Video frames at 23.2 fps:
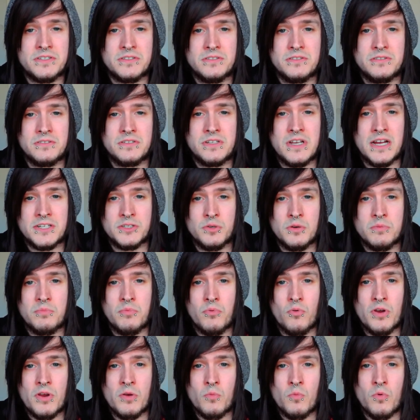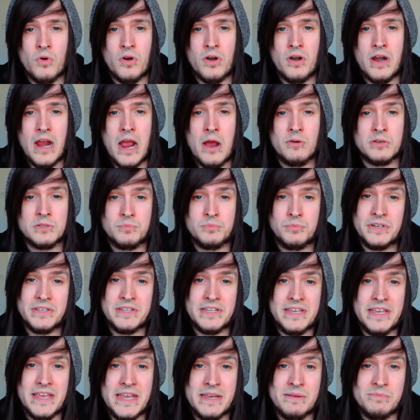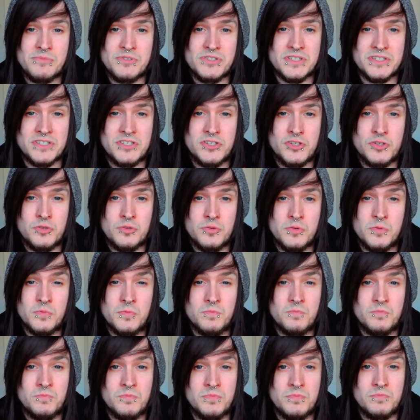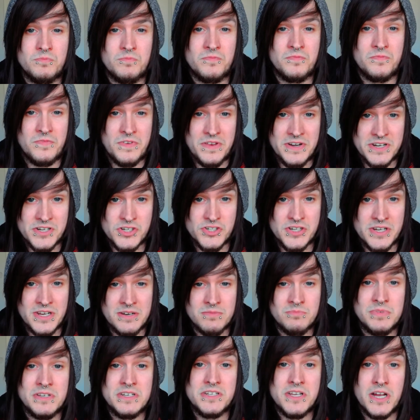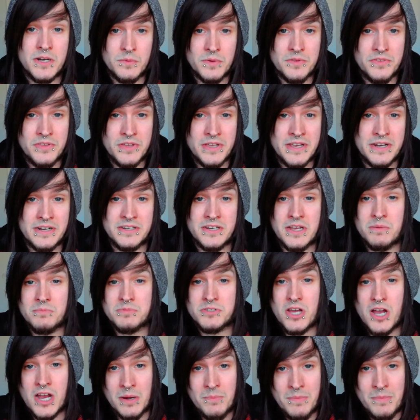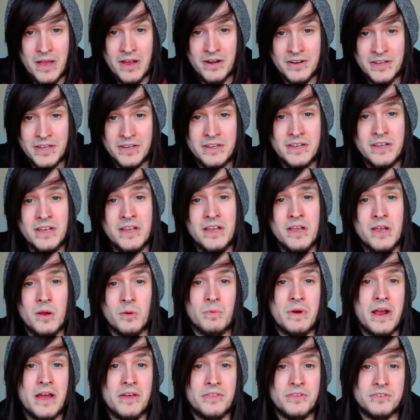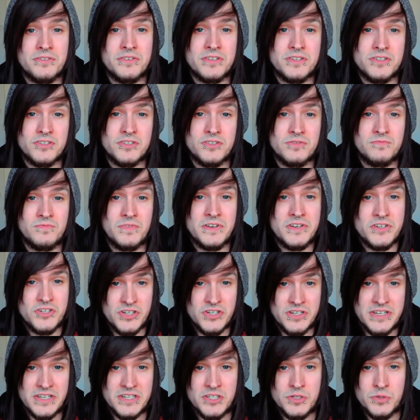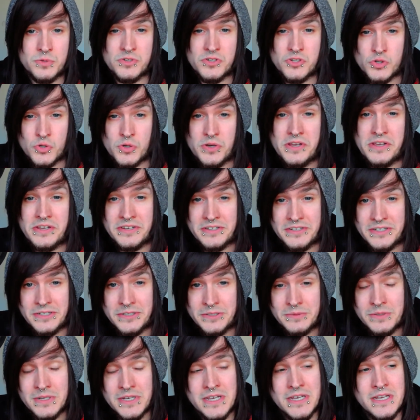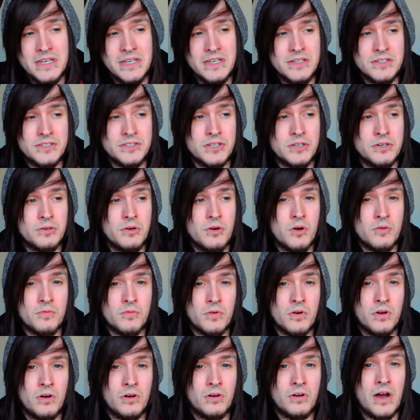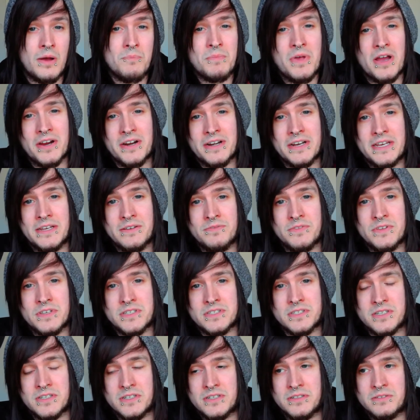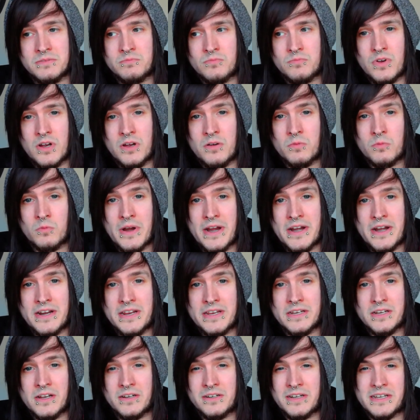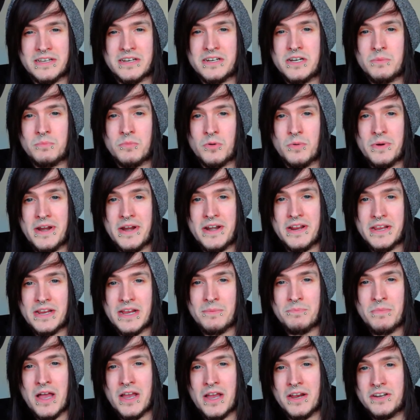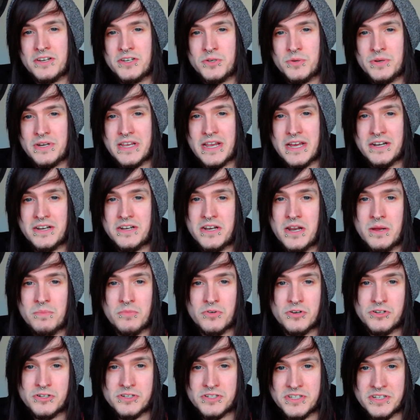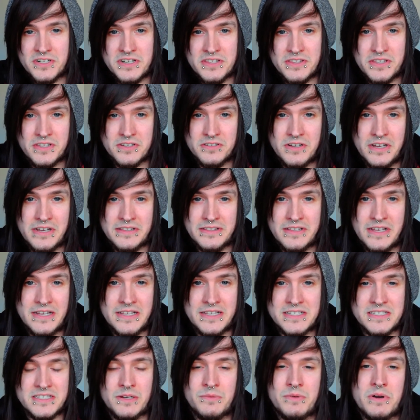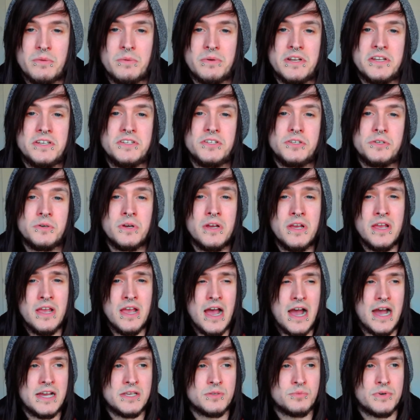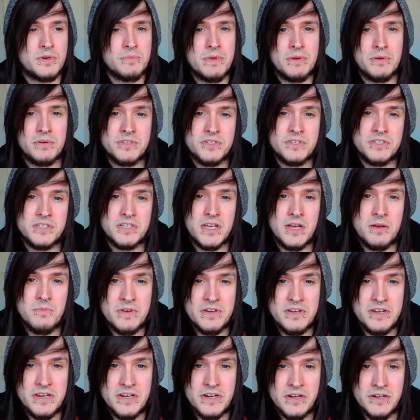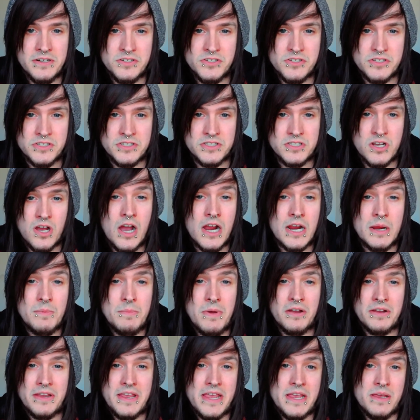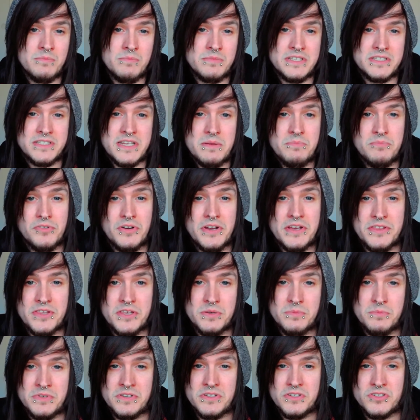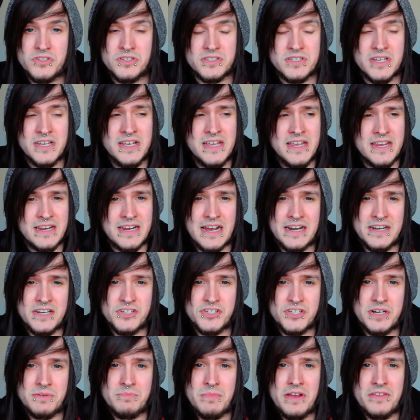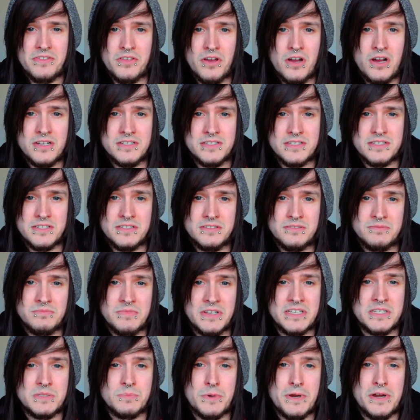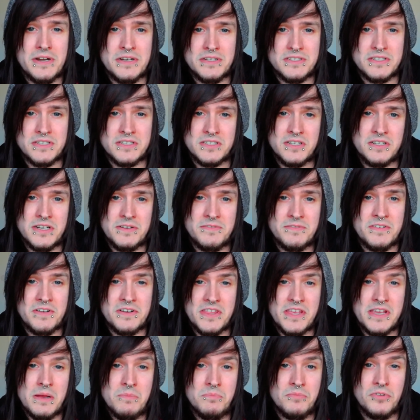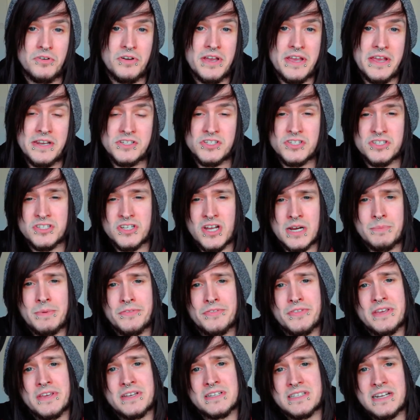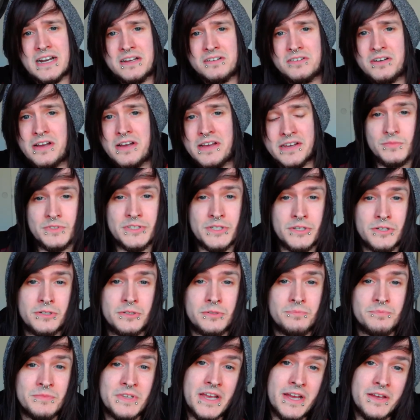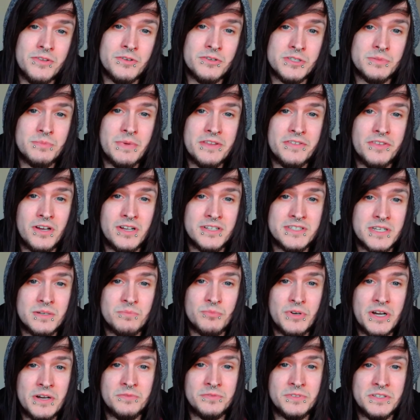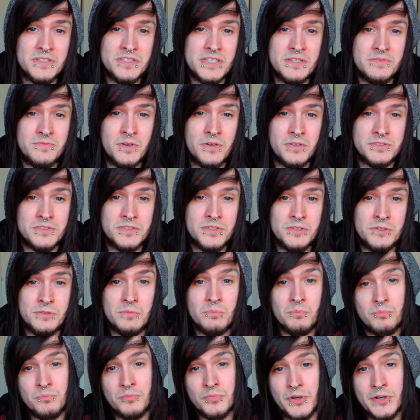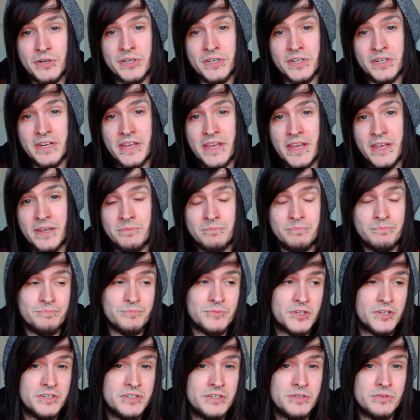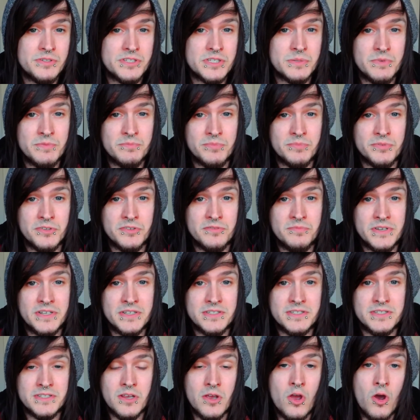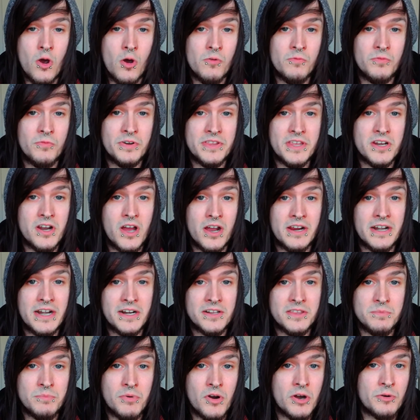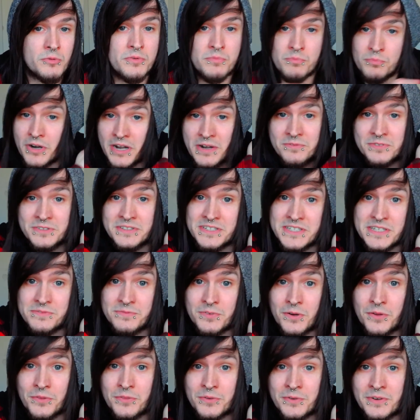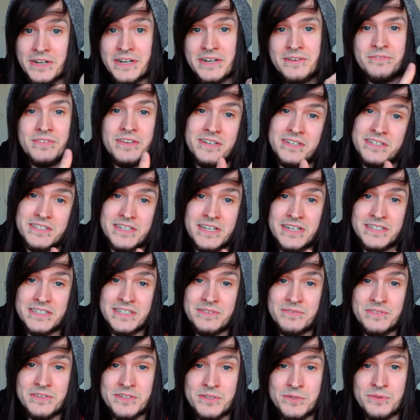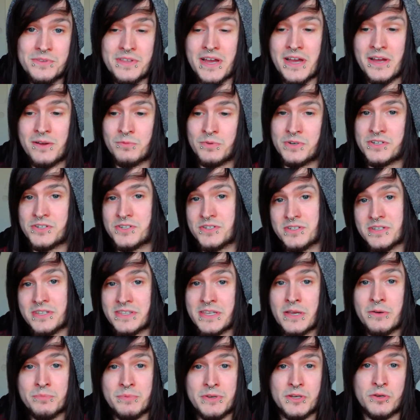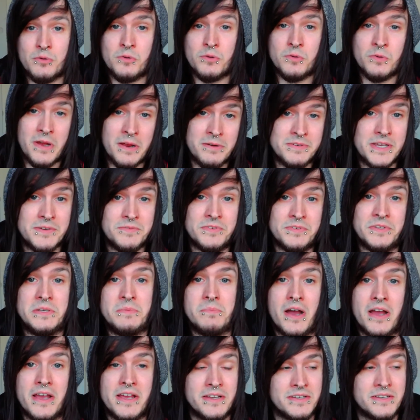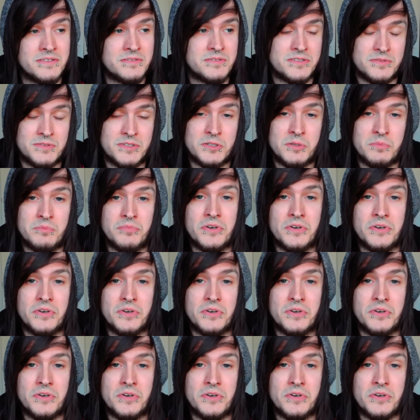got to a point where I was playing the game just to finish it and be done with it and come talk about it, rather than finishing it to enjoy it, you know. So overall, I'm not going to give this a rating, like a number rating. I'm not going to do any kind of numbers, anything like that. That's not what I want to do. I just want to be able to just come in here and just talk about games as I play them and just kind of share my thoughts and experiences on everything I play and just talk about things that I like. So yeah, those are my thoughts on Bravely Default 2. Pretty good game, could use some improvements. Hopefully they knock it out of the park with Bravely Default 3 if they decide to even do that, which that would be cool. I'd definitely buy it and still play